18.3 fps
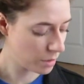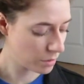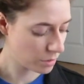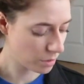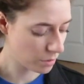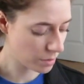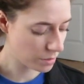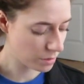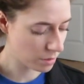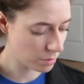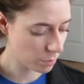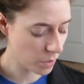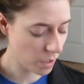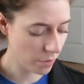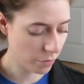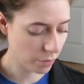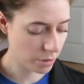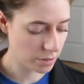so this is
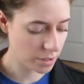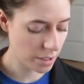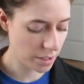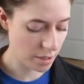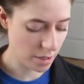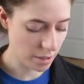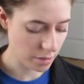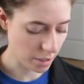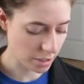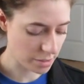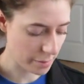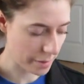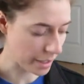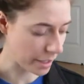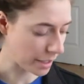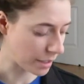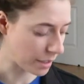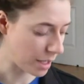week 14 and it talks
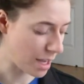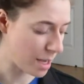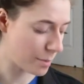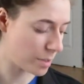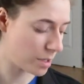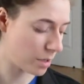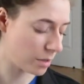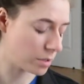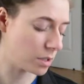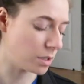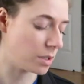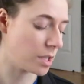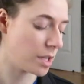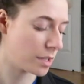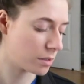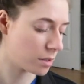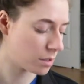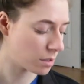about like
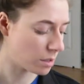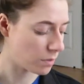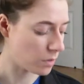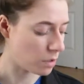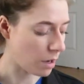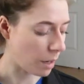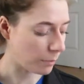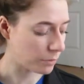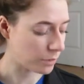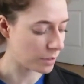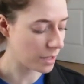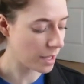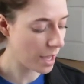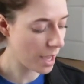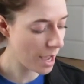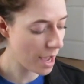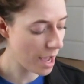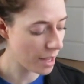amniocentesis if you opt for
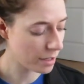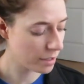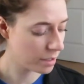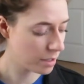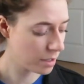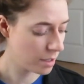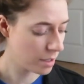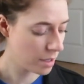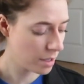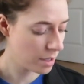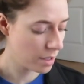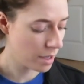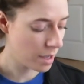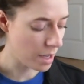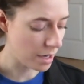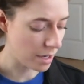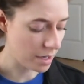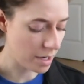that.
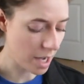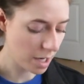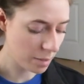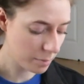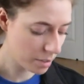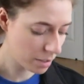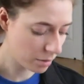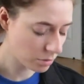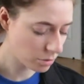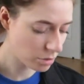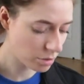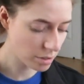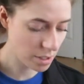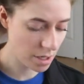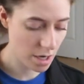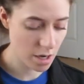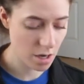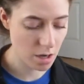And anatomy
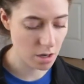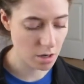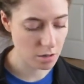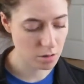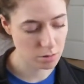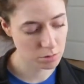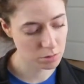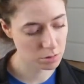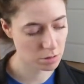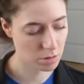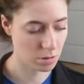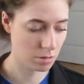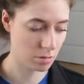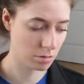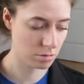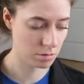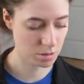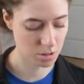ultrasound.
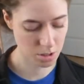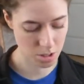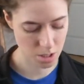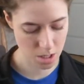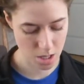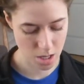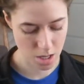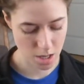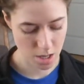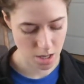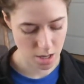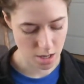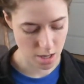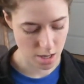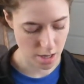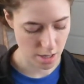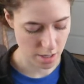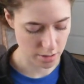
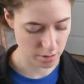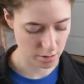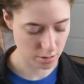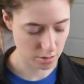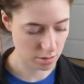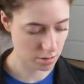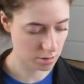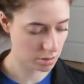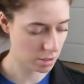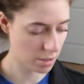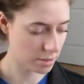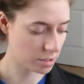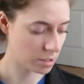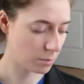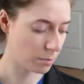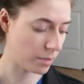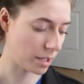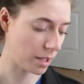It says
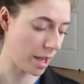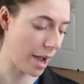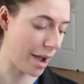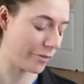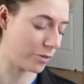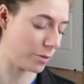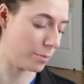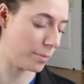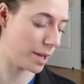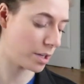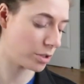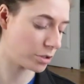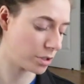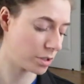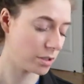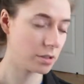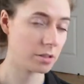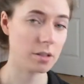some like
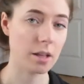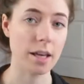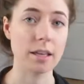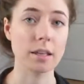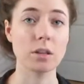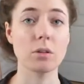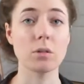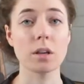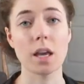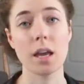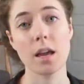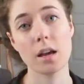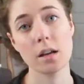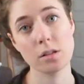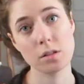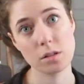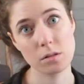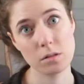affirmations like you
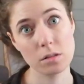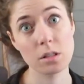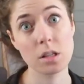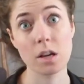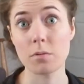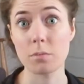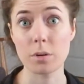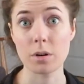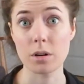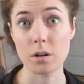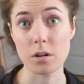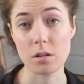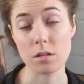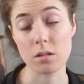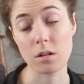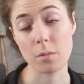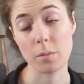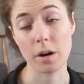can give
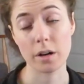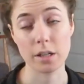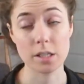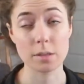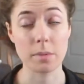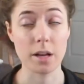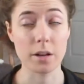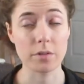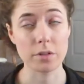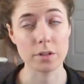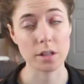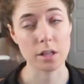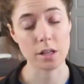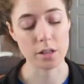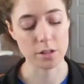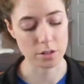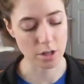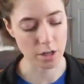birth, your body is made for
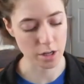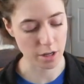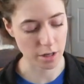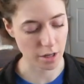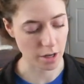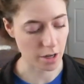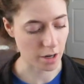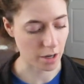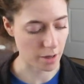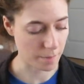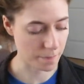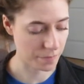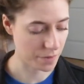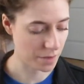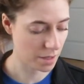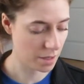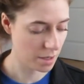this, yada yada yada.